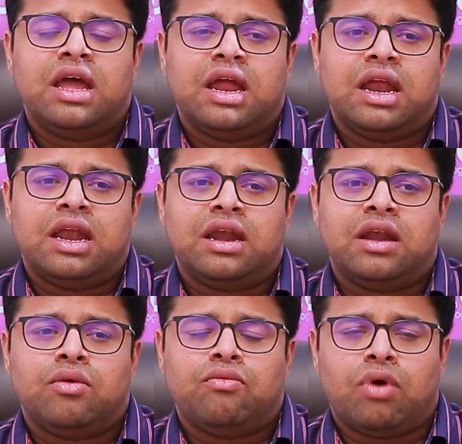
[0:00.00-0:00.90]

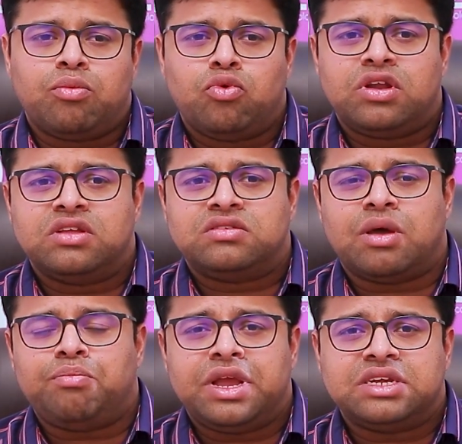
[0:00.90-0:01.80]
And one more is
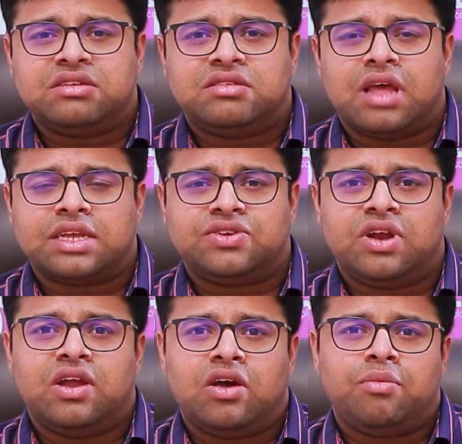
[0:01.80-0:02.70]
some patients actually
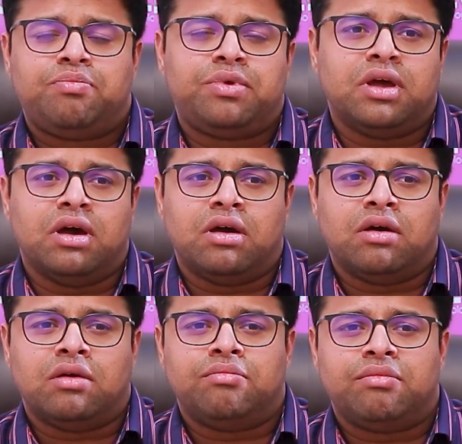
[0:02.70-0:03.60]
develop
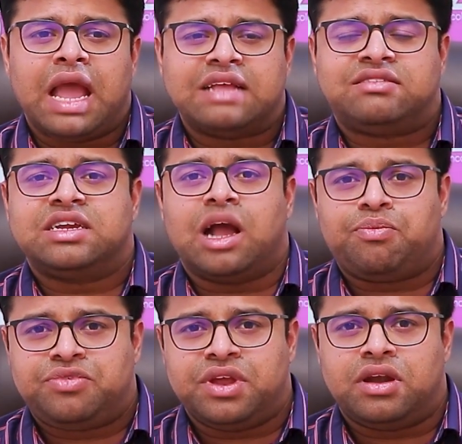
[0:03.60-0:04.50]
gastric
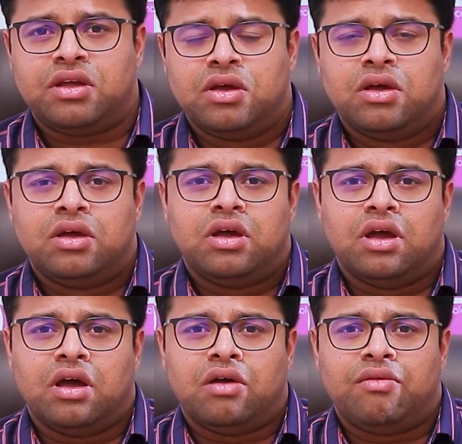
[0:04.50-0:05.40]
upset
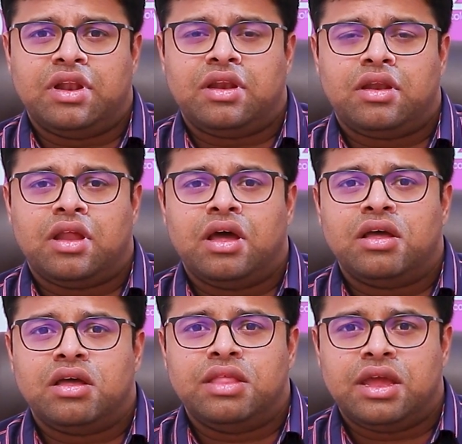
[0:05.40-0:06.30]
when
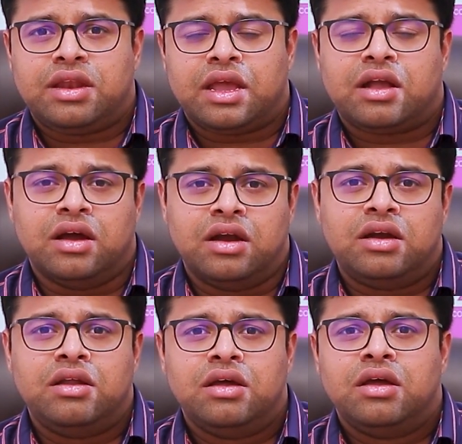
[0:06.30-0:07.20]
they take
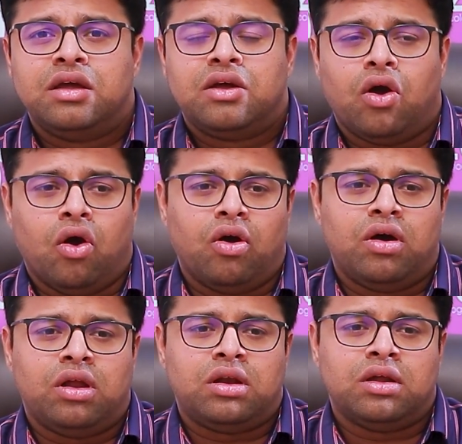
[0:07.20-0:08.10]
curd
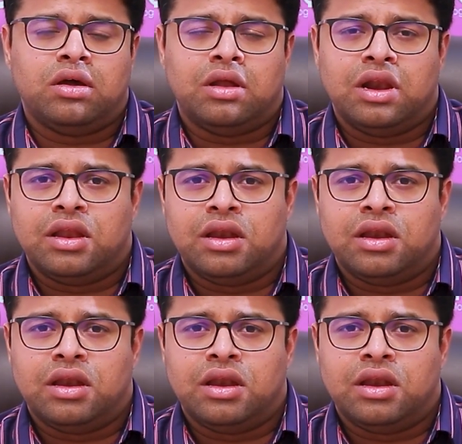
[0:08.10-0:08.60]
or